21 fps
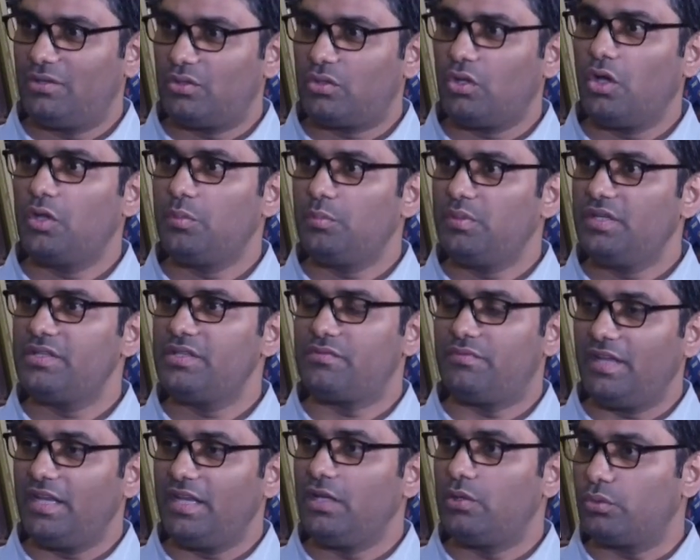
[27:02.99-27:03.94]
And autonomy
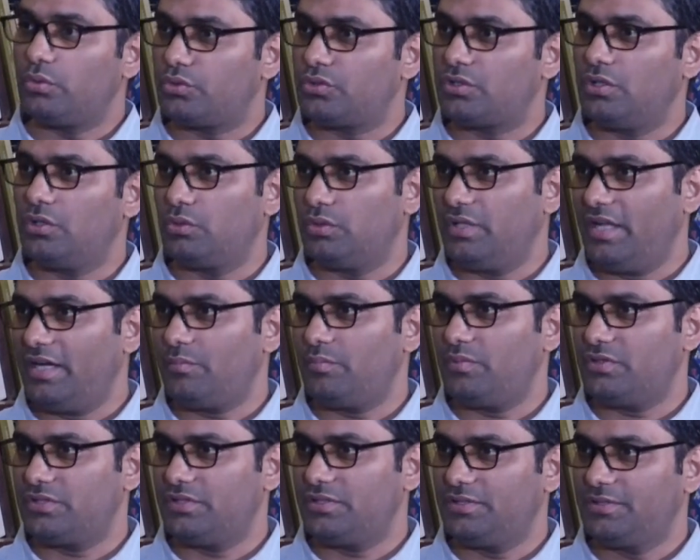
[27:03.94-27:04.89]
is very crucial to
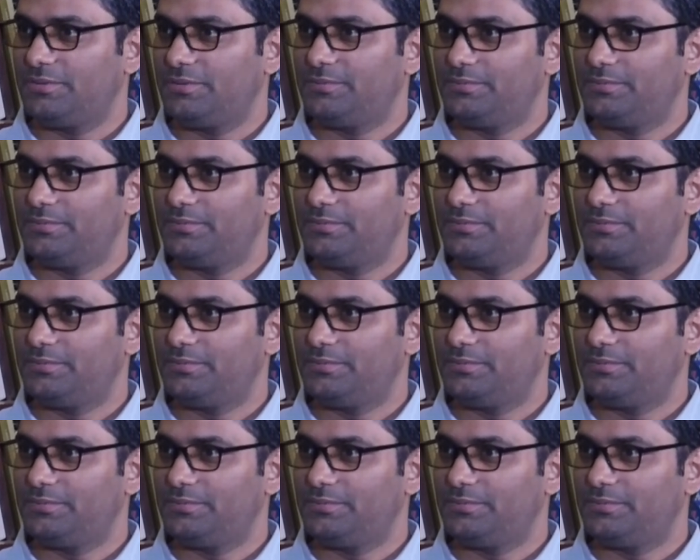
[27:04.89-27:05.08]
that mission.